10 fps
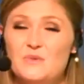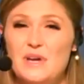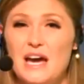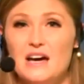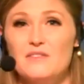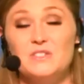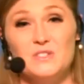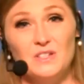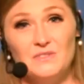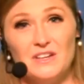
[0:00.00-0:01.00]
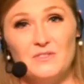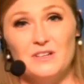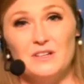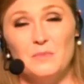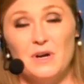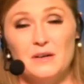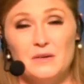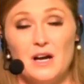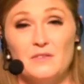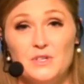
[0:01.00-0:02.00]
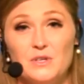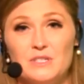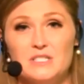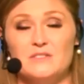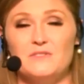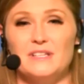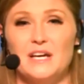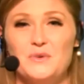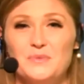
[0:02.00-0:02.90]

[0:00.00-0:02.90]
we have a survey for our, our viewers to fill out.